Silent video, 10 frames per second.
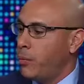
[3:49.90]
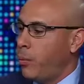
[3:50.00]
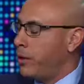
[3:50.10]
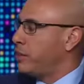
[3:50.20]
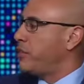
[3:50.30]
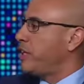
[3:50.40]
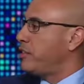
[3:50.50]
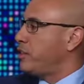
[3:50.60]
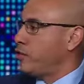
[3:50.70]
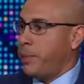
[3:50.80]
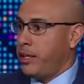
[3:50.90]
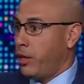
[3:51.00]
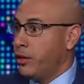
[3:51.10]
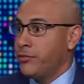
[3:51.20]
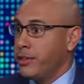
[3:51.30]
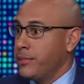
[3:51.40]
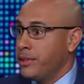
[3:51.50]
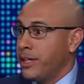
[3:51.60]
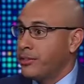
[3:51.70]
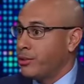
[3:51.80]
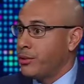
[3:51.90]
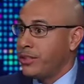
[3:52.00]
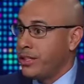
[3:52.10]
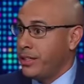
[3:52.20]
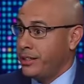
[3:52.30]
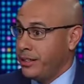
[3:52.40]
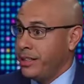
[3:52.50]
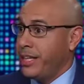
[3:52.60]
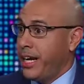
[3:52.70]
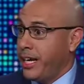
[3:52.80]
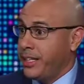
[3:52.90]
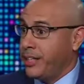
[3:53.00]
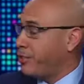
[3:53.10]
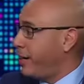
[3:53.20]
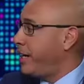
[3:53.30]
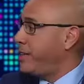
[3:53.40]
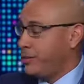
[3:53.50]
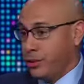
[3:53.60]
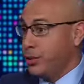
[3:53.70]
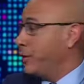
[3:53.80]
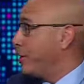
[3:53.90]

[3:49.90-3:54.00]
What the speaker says: where DeSantis has spent $150 million, according to Nikki Haley yesterday, and you can go